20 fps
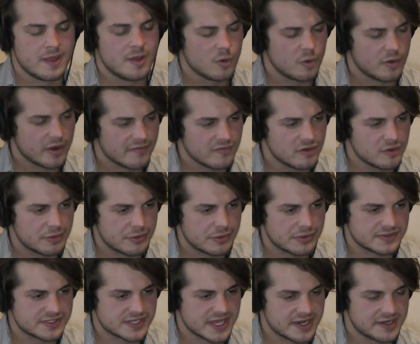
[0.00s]
Whenever you
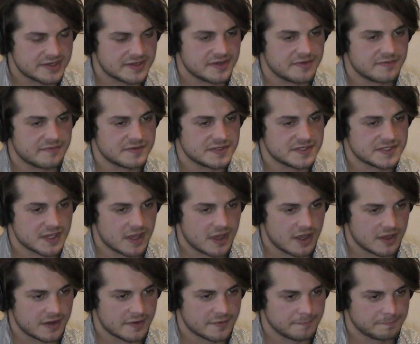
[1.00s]
present a
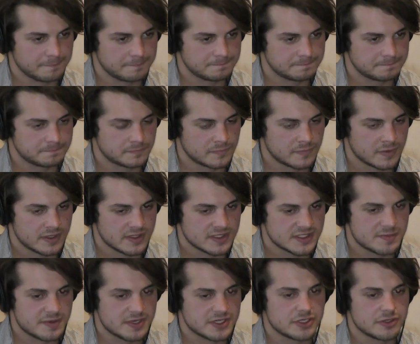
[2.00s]
facade,
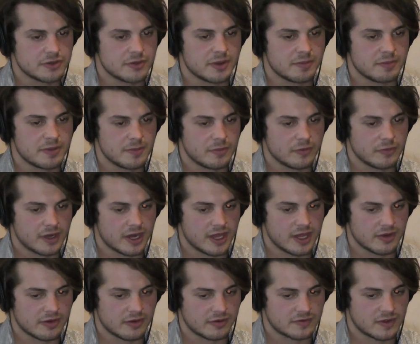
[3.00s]
especially among people that I
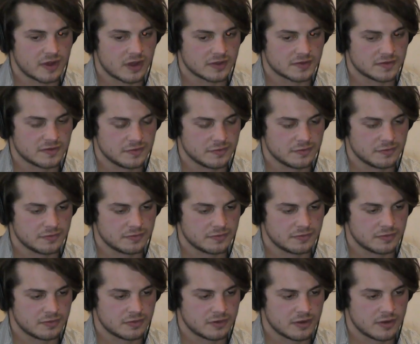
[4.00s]
don't talk to,
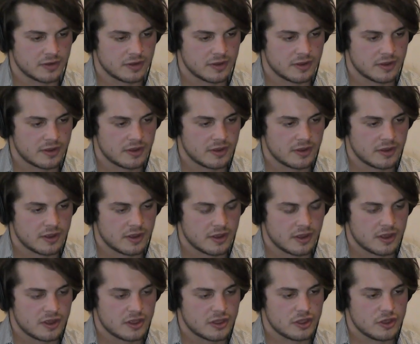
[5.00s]

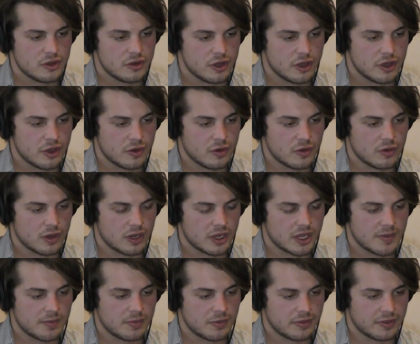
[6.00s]
you know a
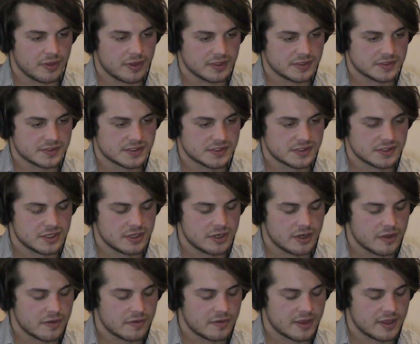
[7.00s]
couple things. You
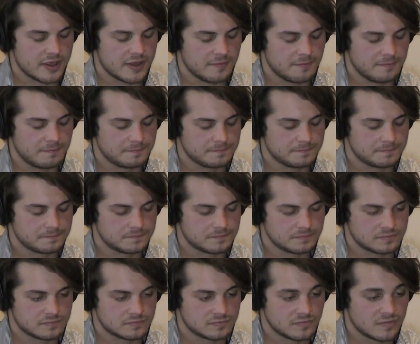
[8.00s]
know that
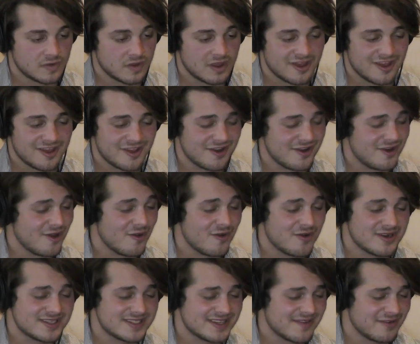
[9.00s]
no one
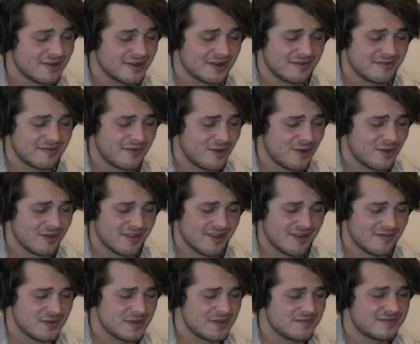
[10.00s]
is ever going to fall in love
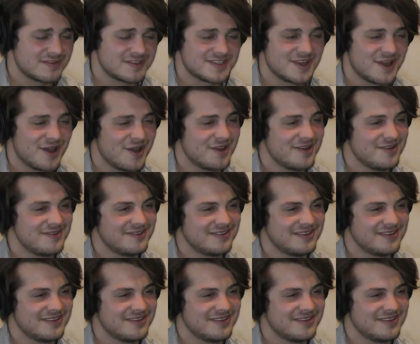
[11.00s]
with a facade.